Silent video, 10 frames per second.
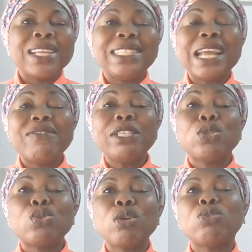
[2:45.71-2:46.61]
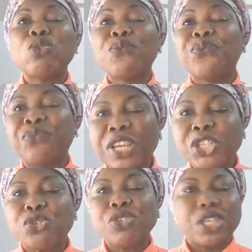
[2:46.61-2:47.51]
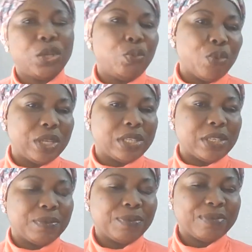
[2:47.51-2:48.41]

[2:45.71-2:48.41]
There is total victory in waiting.